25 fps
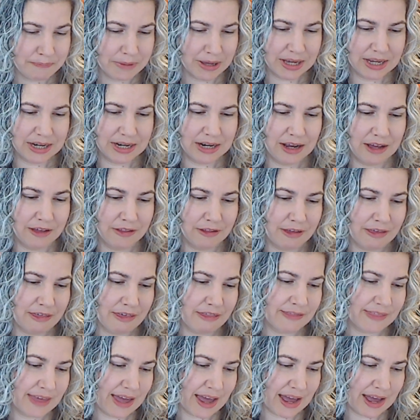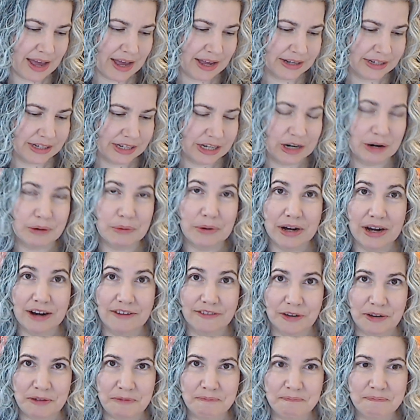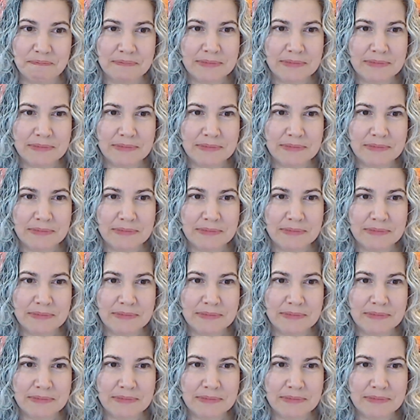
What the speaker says: but other than that, whatever.